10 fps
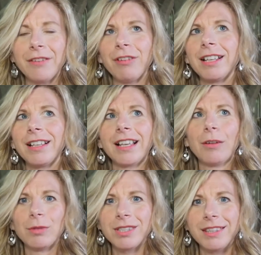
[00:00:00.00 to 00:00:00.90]
I felt like I
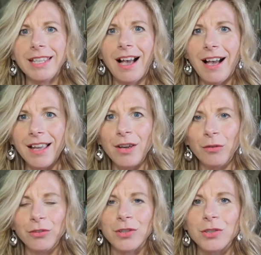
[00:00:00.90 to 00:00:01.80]
was in the eye
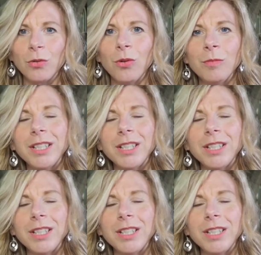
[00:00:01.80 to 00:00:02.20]
of the storm,